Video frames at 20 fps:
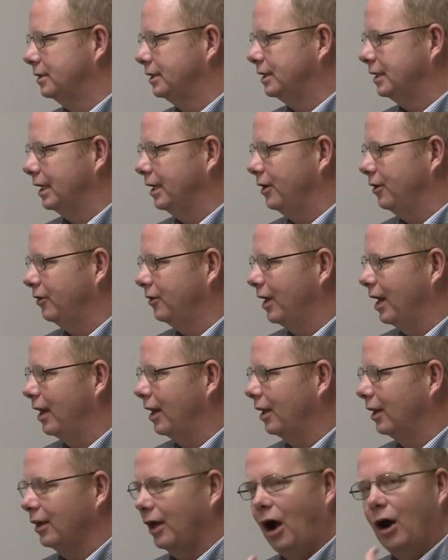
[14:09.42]
can you
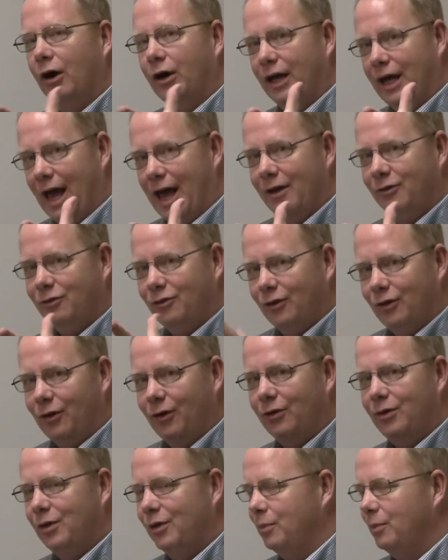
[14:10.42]
tell our guests
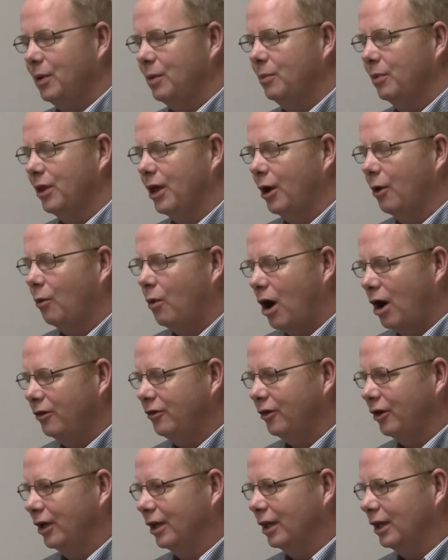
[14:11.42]
or the people that are
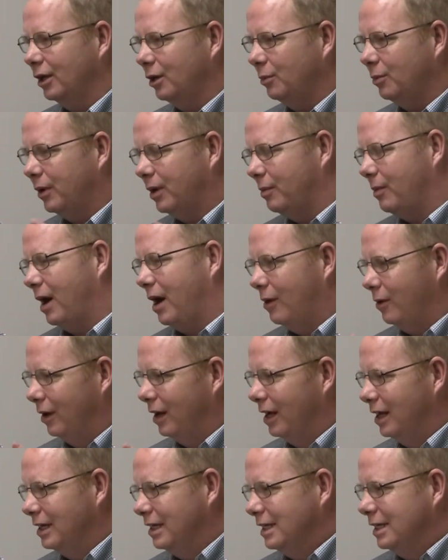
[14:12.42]
watching a little bit
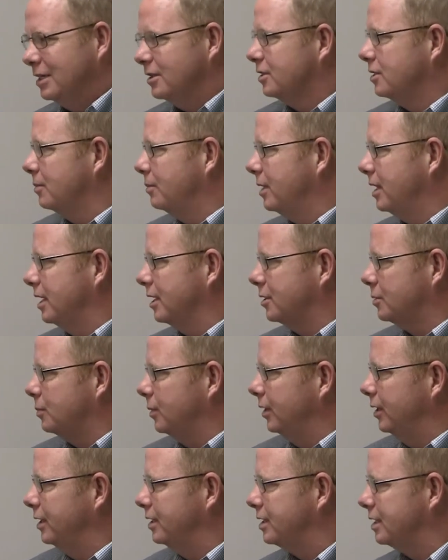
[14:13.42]
about some of the
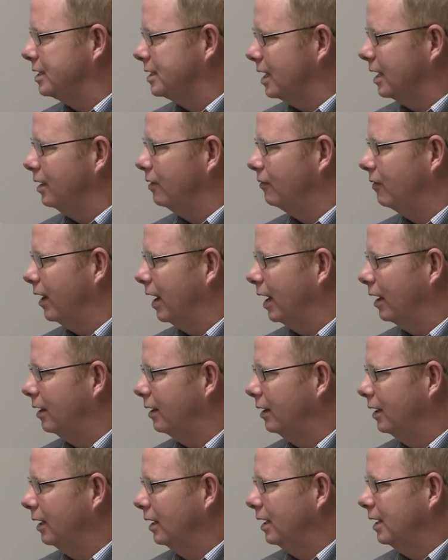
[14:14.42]
experiences that you've
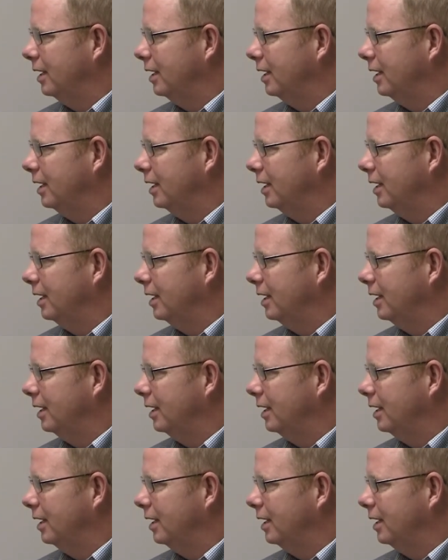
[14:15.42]
had